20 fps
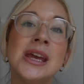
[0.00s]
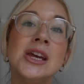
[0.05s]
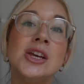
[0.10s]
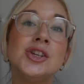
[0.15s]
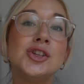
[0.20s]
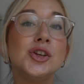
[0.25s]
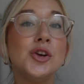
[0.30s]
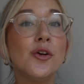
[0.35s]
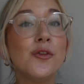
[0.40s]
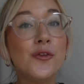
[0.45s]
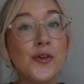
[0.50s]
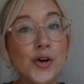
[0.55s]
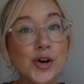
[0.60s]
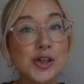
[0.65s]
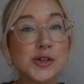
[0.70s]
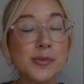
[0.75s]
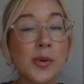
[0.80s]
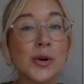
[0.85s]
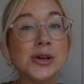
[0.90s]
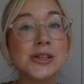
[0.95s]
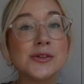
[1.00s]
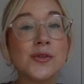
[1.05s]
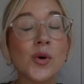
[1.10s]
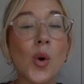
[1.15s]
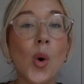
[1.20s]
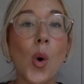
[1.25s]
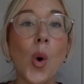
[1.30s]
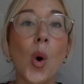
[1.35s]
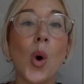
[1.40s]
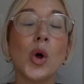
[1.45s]
So your first point of
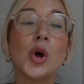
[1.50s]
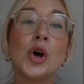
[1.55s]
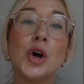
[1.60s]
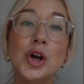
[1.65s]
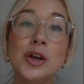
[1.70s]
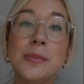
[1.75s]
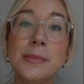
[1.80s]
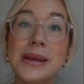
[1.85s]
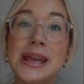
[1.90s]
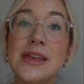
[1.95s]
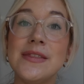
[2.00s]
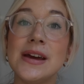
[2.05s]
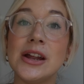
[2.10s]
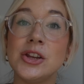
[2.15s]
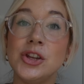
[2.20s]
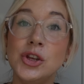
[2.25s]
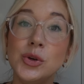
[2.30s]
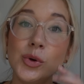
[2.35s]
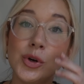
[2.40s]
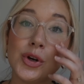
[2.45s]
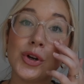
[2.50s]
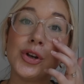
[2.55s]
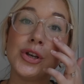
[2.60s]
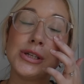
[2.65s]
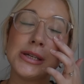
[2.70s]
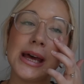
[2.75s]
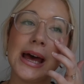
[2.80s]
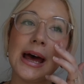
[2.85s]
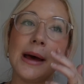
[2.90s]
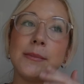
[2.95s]
call could be that you
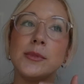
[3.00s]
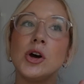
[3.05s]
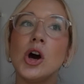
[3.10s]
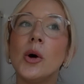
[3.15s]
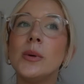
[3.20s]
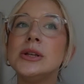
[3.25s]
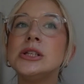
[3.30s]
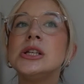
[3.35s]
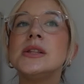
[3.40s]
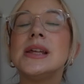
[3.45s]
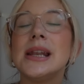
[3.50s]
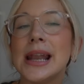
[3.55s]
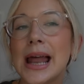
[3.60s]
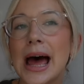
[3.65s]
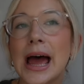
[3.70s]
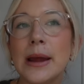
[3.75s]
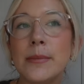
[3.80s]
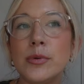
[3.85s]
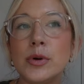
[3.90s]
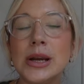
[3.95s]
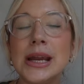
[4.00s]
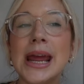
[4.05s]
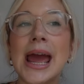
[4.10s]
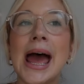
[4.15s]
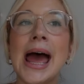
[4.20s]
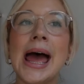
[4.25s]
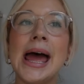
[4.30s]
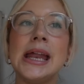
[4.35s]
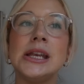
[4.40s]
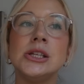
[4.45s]
could go into the library
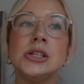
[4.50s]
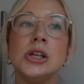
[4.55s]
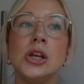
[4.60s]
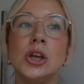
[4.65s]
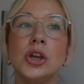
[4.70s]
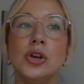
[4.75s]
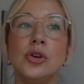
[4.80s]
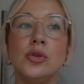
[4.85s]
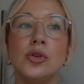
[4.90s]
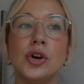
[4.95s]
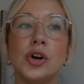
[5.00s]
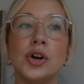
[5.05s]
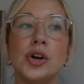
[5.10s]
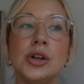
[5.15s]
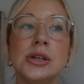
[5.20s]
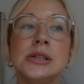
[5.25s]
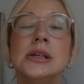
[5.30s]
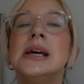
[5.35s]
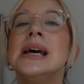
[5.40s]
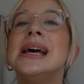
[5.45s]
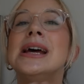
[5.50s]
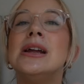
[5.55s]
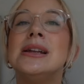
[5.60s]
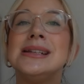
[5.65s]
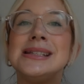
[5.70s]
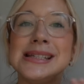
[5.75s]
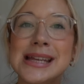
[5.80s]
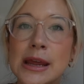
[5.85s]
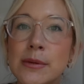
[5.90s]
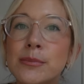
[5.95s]
and you could
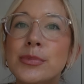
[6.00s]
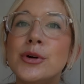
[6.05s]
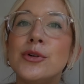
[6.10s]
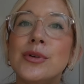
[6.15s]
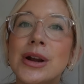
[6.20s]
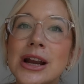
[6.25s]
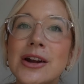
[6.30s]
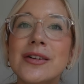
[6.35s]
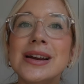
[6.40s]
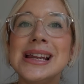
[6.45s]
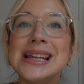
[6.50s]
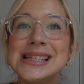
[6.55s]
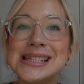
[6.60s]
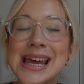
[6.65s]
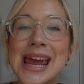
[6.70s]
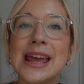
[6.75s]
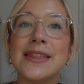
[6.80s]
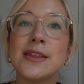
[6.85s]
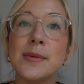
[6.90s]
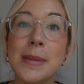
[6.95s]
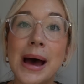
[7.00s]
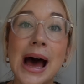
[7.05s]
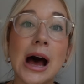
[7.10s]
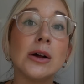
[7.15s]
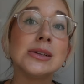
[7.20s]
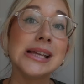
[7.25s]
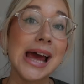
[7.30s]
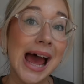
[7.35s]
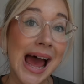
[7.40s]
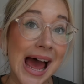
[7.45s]
temporarily take them
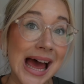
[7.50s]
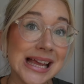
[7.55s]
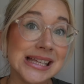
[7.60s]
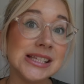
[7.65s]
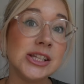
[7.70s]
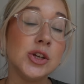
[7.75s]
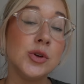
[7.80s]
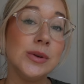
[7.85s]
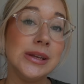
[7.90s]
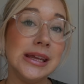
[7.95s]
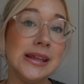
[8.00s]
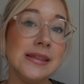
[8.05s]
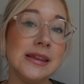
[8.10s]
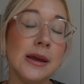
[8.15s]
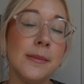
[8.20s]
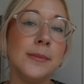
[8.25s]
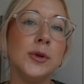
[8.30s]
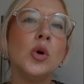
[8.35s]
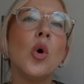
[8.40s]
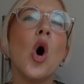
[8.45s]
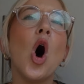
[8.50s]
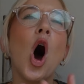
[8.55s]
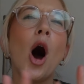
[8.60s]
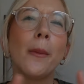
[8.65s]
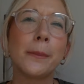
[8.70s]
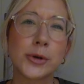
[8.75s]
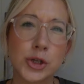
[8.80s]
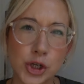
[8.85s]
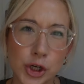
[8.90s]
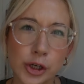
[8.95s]
out as you need them, your
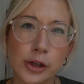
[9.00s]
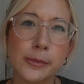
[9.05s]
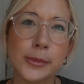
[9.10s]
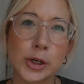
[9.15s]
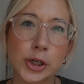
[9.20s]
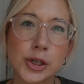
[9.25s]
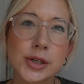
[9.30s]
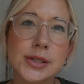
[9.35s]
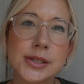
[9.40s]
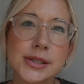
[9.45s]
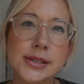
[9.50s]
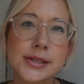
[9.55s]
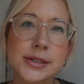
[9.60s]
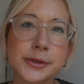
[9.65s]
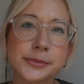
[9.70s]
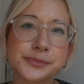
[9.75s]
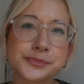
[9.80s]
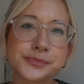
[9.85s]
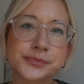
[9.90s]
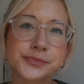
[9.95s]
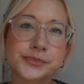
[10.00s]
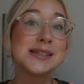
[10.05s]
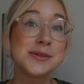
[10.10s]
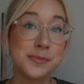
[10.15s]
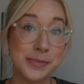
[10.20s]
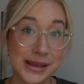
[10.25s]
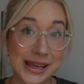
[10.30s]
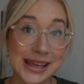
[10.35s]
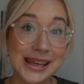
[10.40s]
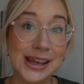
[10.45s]
optional books.
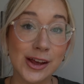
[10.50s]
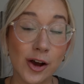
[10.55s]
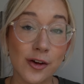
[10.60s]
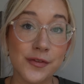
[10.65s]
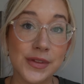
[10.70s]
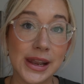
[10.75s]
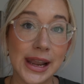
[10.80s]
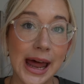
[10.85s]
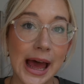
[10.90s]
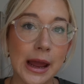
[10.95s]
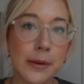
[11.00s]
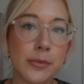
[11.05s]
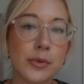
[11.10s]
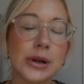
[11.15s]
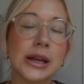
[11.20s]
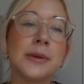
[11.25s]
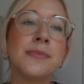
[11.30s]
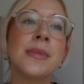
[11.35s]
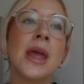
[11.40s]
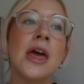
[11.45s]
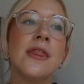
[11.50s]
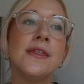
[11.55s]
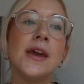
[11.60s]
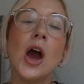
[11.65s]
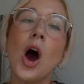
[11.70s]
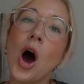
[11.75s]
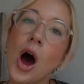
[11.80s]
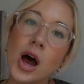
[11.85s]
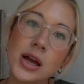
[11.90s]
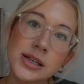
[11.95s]
Speaking of the library,
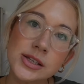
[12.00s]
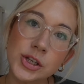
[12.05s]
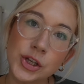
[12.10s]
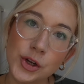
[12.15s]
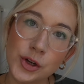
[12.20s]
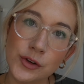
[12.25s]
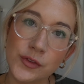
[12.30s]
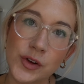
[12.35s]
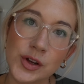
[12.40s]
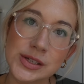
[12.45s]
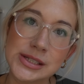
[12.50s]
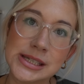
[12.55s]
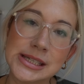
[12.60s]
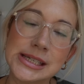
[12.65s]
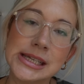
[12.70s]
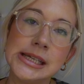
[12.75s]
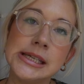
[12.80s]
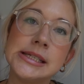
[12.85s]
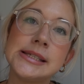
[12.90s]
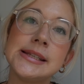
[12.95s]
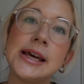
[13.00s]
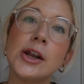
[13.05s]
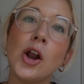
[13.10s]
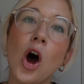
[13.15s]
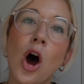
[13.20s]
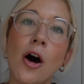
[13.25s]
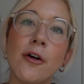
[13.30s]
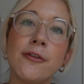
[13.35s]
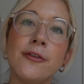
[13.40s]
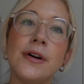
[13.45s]
there are universities that
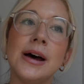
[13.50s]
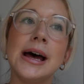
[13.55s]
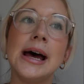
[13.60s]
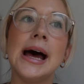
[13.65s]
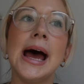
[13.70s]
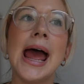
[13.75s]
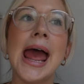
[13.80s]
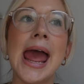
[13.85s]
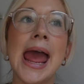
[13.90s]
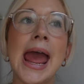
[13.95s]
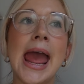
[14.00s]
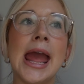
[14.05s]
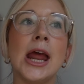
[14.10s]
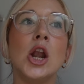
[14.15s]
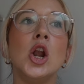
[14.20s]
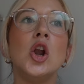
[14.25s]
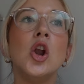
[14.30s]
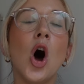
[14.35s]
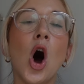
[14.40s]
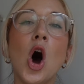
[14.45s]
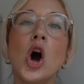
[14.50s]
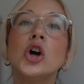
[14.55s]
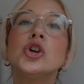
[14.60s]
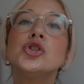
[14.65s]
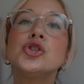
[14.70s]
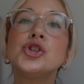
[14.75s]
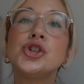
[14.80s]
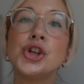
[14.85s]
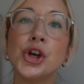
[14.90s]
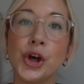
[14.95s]
offer a
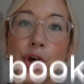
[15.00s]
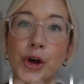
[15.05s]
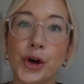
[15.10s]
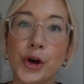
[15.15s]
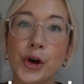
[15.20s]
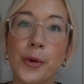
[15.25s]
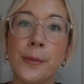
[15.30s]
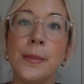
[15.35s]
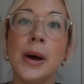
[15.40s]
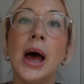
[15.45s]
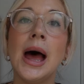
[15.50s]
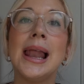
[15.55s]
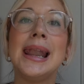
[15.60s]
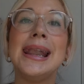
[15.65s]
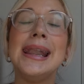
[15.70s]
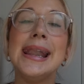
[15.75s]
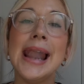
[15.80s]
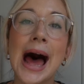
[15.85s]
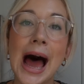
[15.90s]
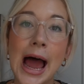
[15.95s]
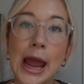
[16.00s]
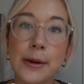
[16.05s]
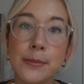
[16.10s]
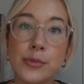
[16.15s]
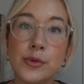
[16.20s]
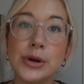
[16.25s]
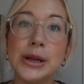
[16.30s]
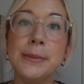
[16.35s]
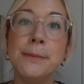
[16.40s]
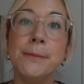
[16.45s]
long-term
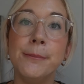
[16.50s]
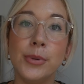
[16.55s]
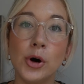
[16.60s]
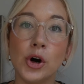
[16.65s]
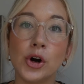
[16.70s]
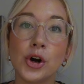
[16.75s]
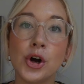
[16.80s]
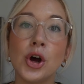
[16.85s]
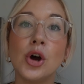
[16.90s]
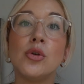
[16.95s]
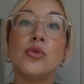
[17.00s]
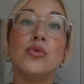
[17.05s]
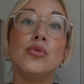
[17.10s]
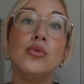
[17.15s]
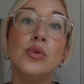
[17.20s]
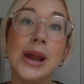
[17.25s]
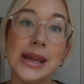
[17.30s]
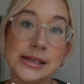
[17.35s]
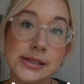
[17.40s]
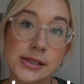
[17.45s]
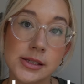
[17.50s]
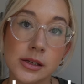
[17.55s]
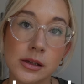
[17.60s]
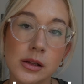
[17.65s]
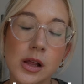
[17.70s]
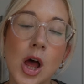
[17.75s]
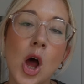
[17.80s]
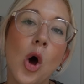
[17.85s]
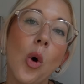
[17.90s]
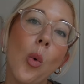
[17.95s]
library book
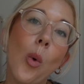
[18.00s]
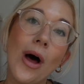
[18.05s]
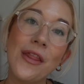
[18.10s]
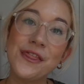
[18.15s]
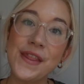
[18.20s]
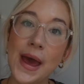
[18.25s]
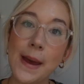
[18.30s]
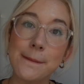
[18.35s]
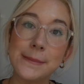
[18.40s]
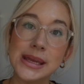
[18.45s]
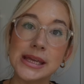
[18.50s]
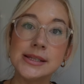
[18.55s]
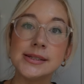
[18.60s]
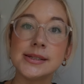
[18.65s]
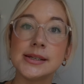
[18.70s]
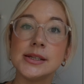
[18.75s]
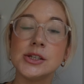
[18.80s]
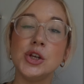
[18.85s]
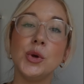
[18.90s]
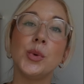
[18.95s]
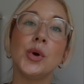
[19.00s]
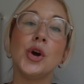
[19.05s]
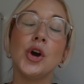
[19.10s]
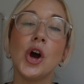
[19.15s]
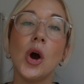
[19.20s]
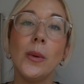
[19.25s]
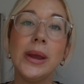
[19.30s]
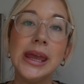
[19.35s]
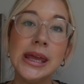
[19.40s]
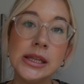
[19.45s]
rental. What that means is you can
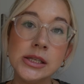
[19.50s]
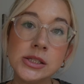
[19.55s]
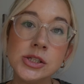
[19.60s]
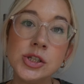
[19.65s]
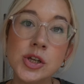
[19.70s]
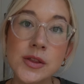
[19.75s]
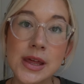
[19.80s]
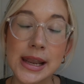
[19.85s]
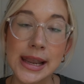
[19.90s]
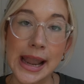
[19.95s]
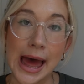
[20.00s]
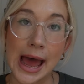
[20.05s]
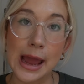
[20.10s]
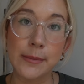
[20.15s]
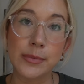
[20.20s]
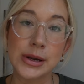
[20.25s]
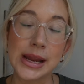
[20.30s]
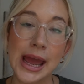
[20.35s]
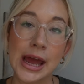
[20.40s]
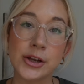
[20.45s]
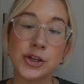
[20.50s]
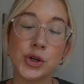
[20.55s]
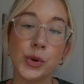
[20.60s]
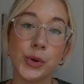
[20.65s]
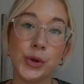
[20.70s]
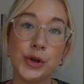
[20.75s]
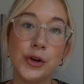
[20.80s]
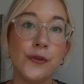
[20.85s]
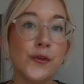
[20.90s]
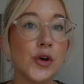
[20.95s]
go into the library at your
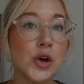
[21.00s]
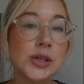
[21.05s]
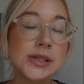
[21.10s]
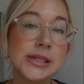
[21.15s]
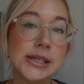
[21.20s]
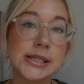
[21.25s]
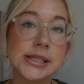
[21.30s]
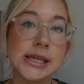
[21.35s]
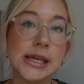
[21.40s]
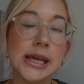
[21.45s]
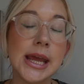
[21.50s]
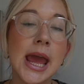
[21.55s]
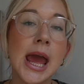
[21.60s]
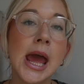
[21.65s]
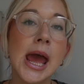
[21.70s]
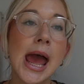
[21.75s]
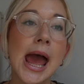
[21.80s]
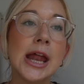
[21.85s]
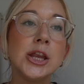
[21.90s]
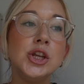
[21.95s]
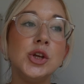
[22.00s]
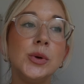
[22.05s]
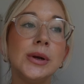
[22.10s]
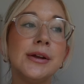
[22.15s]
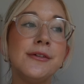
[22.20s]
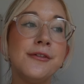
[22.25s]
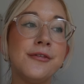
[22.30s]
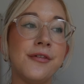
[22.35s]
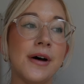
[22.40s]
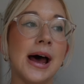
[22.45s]
university and you
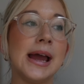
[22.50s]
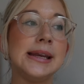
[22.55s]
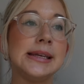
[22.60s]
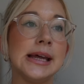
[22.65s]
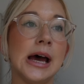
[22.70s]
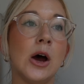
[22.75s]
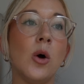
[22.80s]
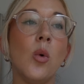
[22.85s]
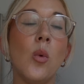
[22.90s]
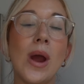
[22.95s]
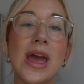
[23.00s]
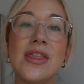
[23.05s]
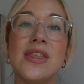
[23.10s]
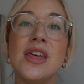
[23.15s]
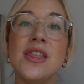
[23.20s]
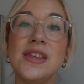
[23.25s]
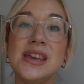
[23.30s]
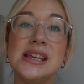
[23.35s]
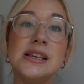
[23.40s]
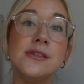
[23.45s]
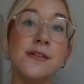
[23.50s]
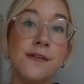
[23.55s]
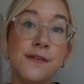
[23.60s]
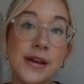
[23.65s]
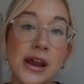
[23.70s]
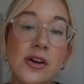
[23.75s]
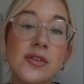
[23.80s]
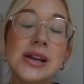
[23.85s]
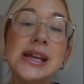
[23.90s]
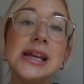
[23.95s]
can find out whether these
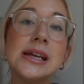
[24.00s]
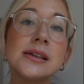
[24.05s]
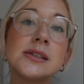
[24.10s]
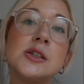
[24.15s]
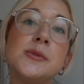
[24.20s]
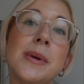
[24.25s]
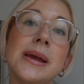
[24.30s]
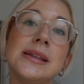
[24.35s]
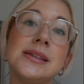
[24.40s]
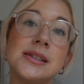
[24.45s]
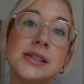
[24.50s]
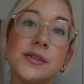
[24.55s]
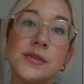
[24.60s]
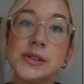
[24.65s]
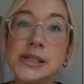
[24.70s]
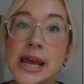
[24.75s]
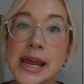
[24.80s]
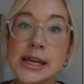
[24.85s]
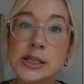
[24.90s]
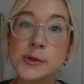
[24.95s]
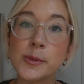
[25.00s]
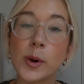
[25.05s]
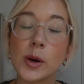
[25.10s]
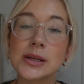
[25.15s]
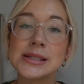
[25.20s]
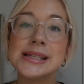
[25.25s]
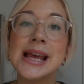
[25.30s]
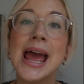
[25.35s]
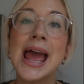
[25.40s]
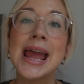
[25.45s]
very expensive
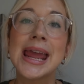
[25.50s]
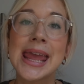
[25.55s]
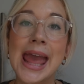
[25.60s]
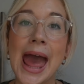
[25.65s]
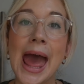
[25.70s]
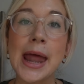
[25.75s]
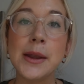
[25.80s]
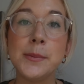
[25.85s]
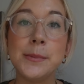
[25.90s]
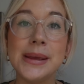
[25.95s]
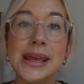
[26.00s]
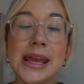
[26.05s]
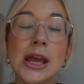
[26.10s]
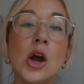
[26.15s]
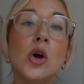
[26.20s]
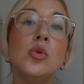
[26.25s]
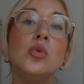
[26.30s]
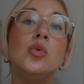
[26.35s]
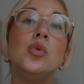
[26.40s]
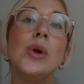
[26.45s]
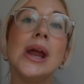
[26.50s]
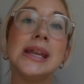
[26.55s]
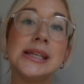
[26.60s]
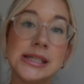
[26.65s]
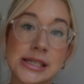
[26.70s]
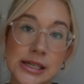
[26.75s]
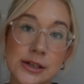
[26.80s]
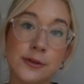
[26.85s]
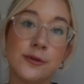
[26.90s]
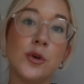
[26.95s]
textbooks can be
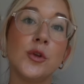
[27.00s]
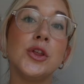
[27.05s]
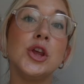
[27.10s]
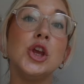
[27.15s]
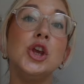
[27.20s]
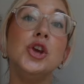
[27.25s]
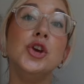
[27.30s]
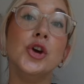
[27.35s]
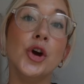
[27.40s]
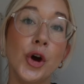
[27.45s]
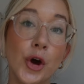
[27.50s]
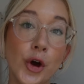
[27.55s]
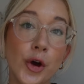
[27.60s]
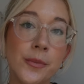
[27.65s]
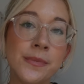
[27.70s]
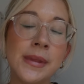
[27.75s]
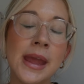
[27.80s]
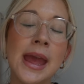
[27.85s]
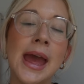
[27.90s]
rented for the year.